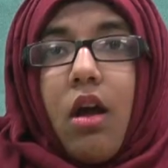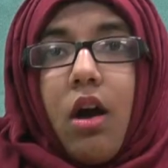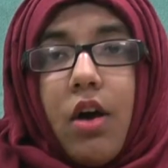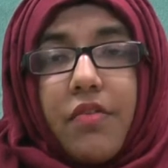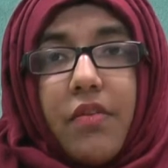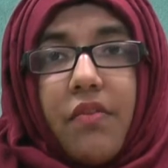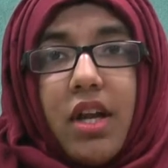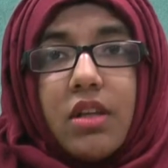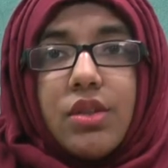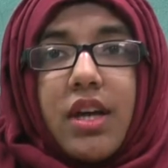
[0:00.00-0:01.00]
After
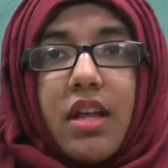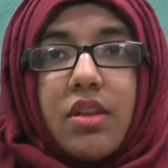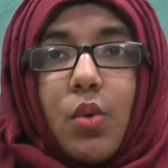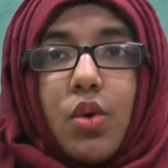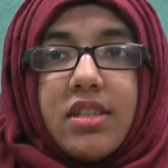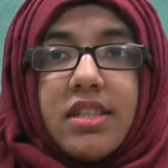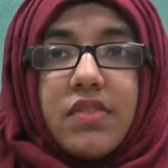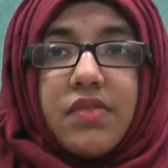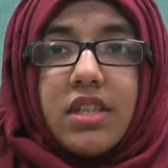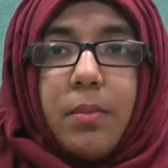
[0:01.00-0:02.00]
failing to gather audience
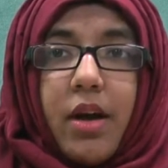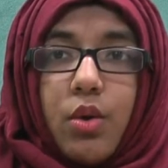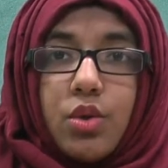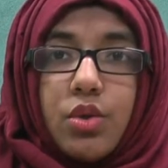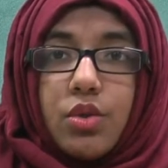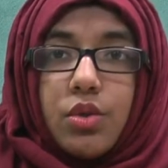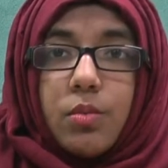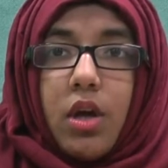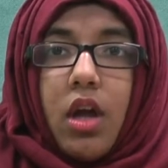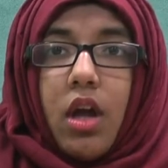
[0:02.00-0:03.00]
feedback on YouTube,
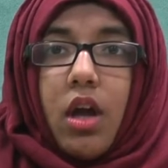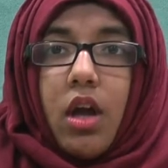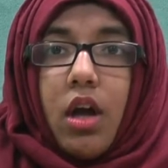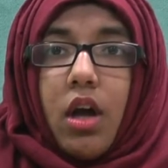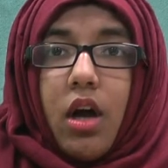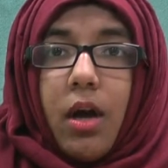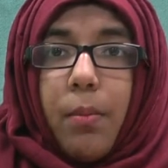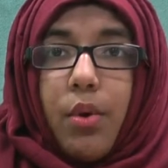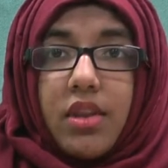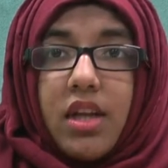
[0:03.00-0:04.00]
I
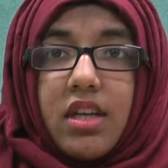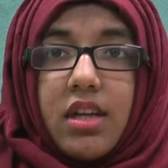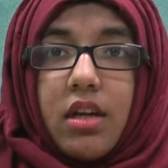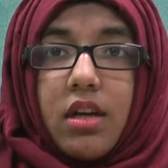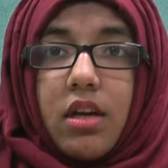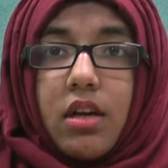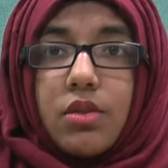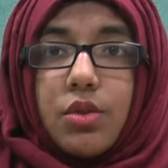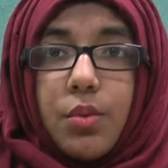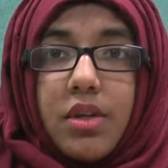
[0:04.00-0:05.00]
put the link
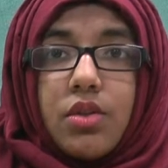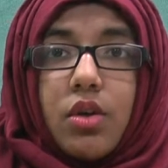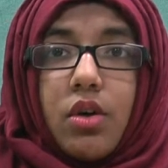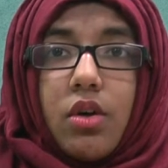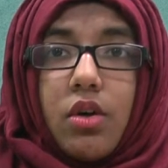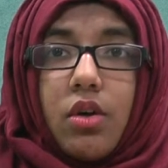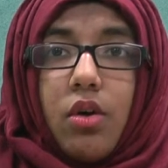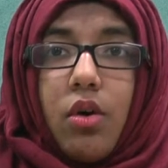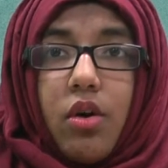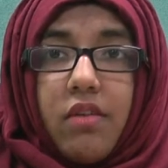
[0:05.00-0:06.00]
to it
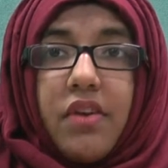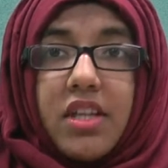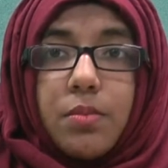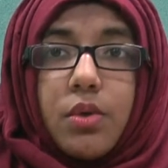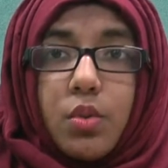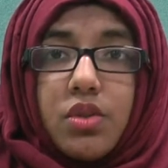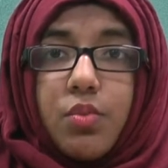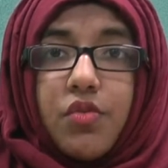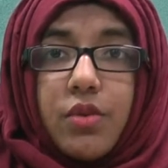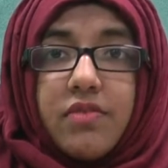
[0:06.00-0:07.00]
on Facebook, which
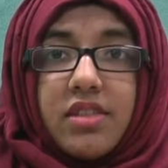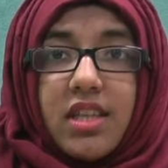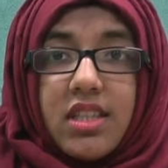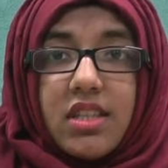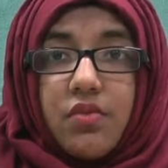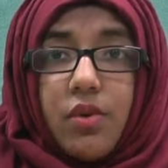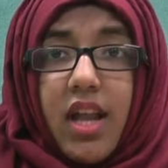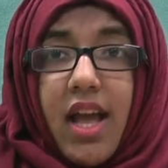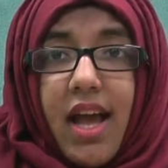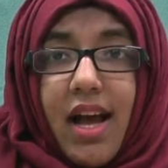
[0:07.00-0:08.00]
proved successful
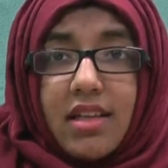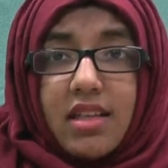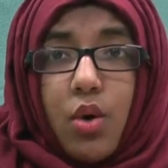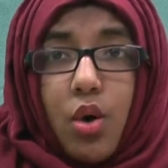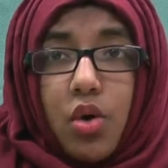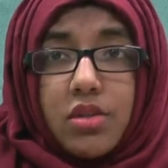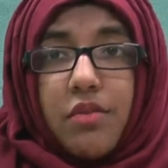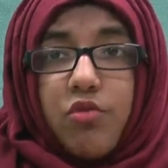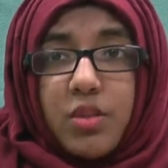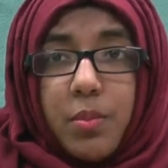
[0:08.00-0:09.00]
as I got lots
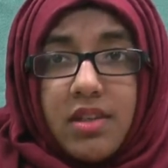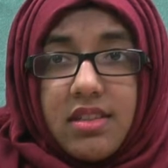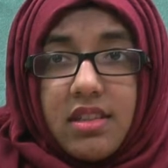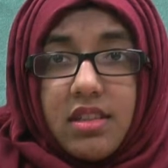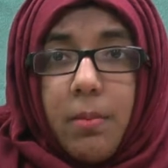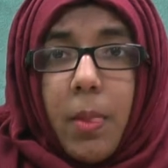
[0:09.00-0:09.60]
of responses.